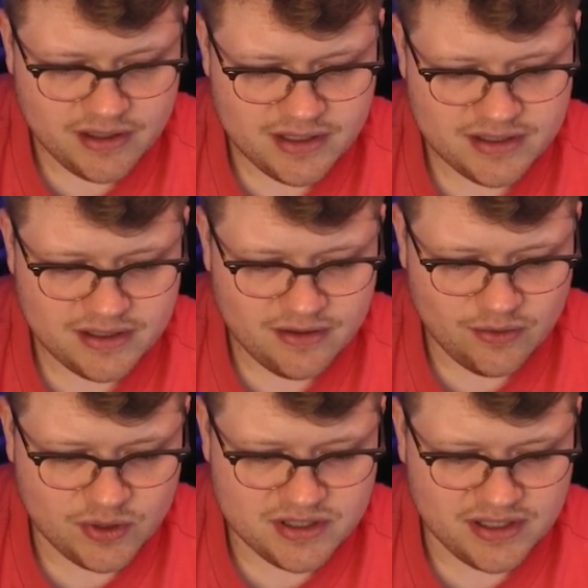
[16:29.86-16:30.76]
is
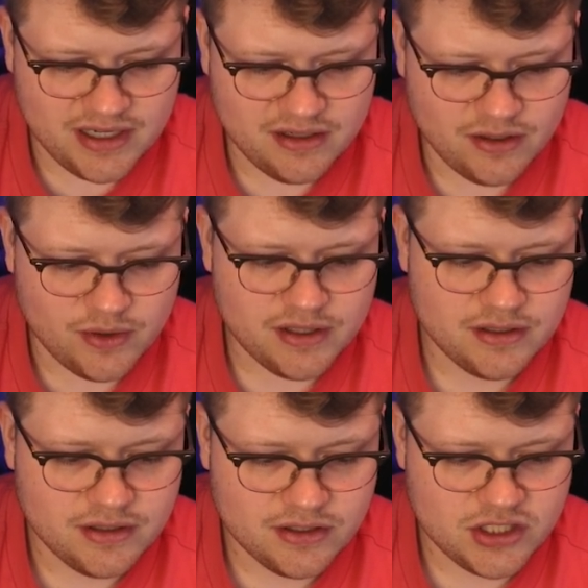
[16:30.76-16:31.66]
once again our
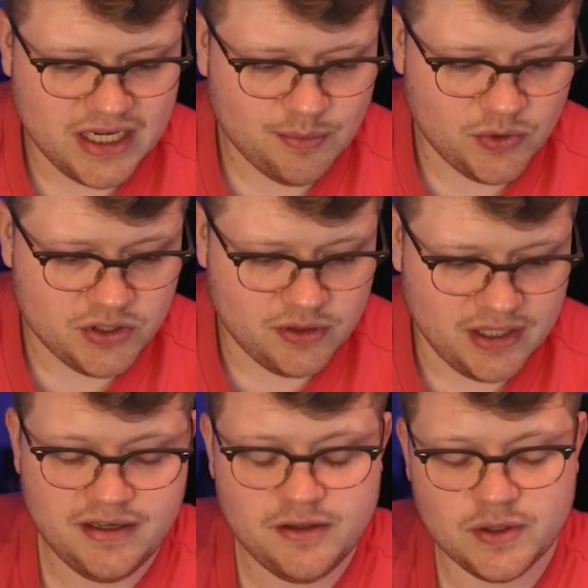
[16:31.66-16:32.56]
shared module.
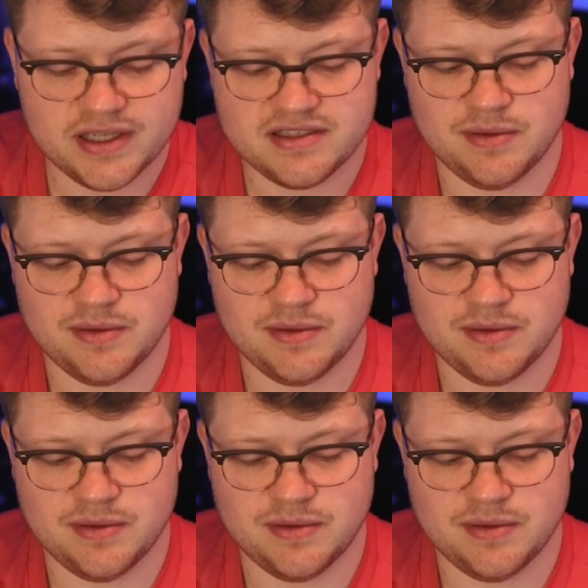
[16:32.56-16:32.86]
And here you can